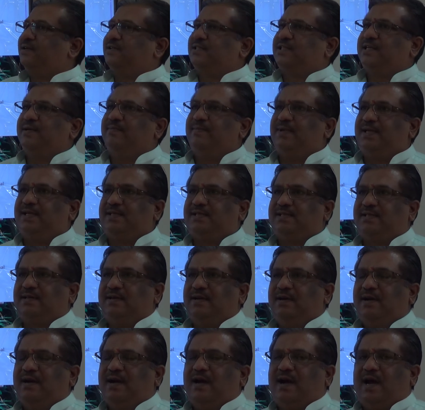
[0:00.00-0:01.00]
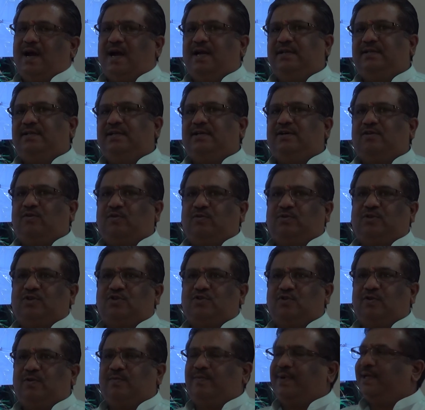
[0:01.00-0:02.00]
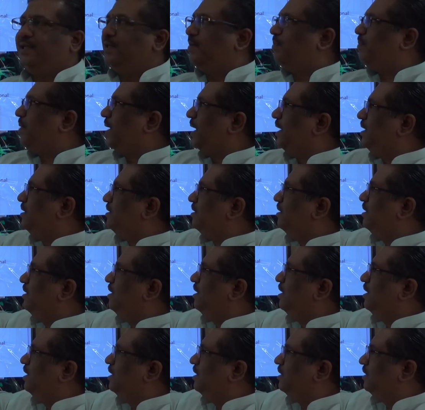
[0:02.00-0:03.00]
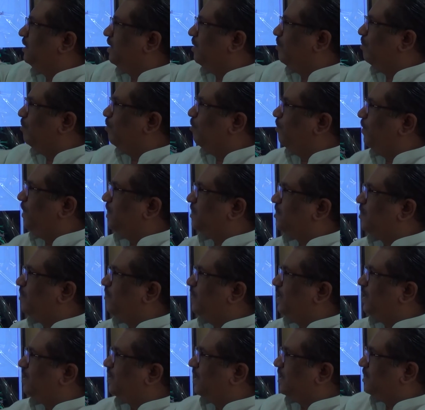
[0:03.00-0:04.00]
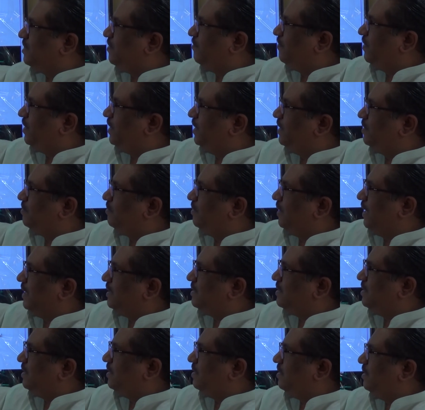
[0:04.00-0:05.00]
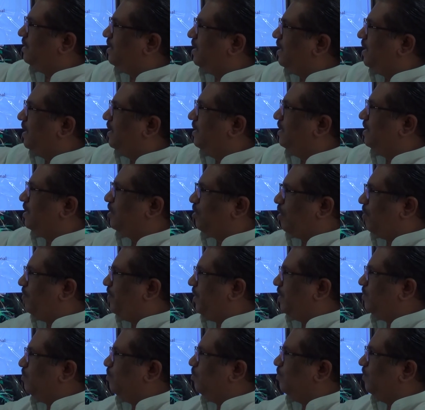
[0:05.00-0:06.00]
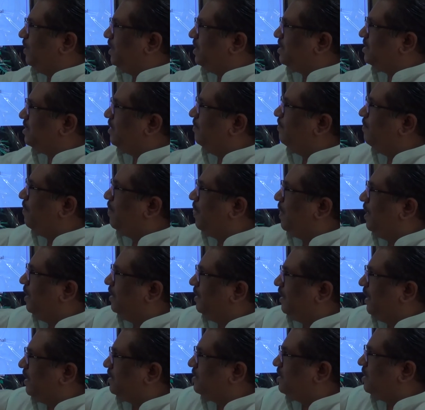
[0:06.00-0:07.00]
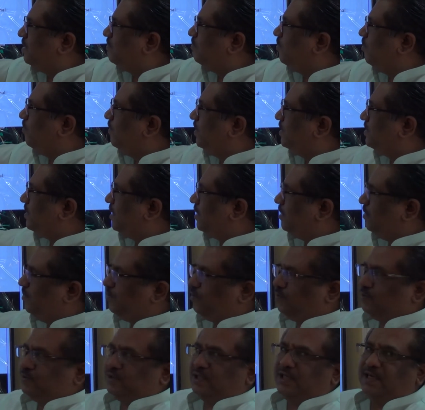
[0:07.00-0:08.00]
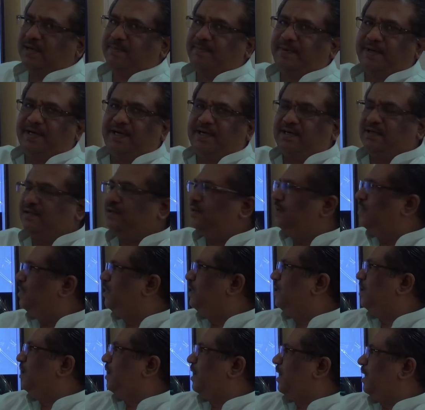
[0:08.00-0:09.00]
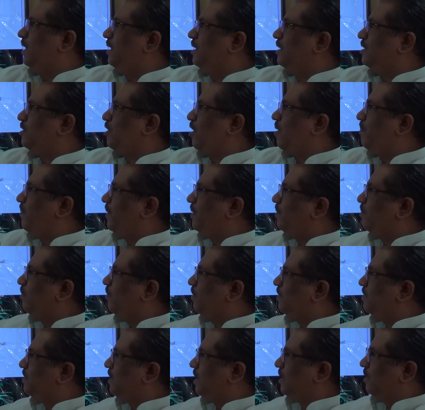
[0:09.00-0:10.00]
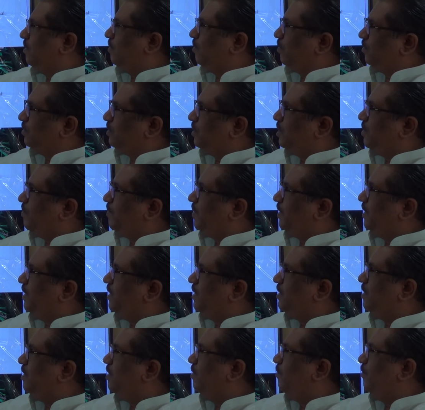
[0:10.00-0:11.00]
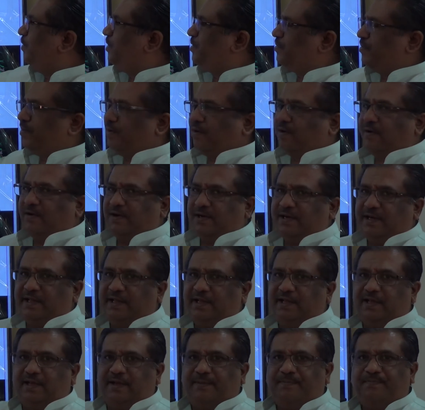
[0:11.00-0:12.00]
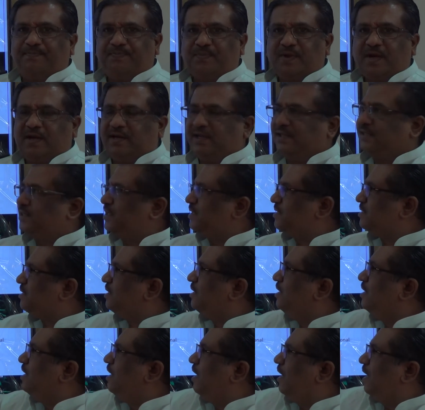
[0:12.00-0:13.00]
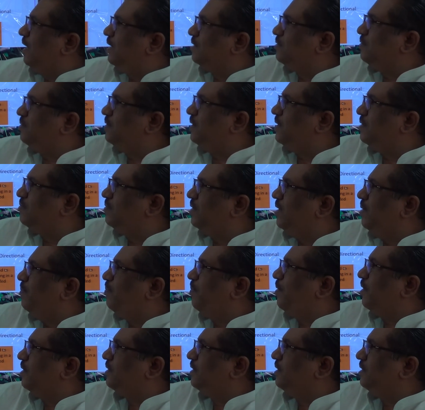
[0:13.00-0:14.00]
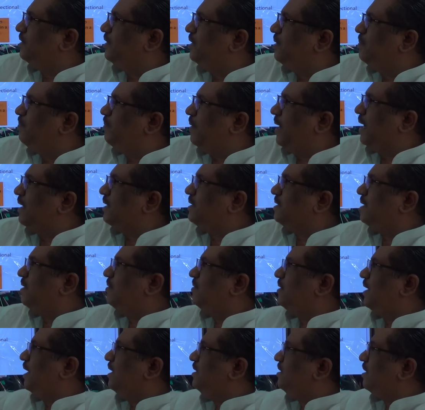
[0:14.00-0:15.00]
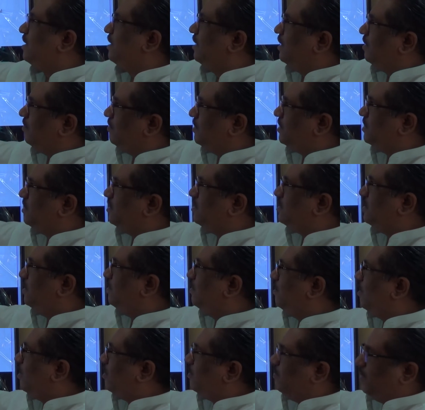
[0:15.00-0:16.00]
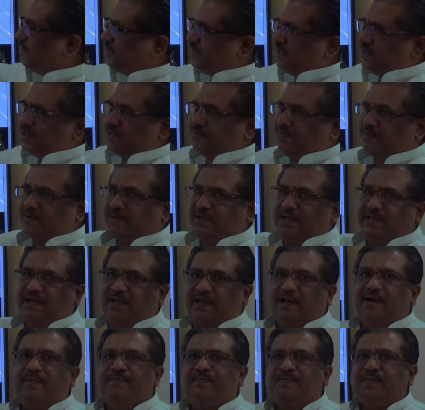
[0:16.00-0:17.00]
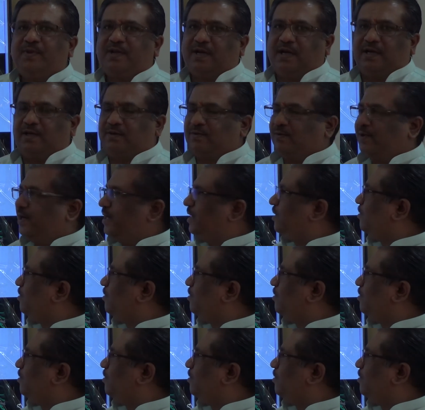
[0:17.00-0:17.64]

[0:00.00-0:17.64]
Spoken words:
stimulus and the growth shown by the plant, the movements have been classified into nastic and tropic movements. Nastic movements are growth independent and tropic movements are growth dependent, which I have already discussed. Also, there is one important thing: plants have neither nervous system nor muscles for the control and